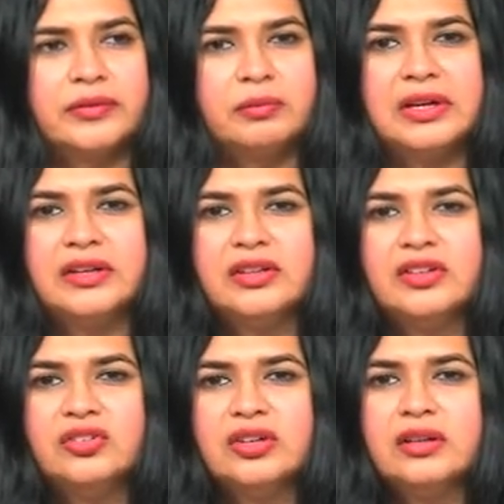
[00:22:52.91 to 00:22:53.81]

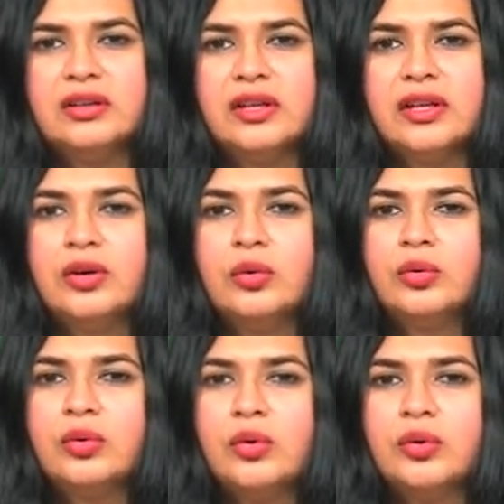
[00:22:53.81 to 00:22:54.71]
politician who
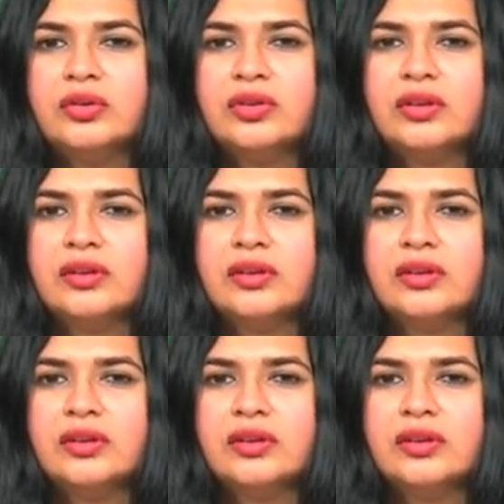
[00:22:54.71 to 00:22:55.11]
wrote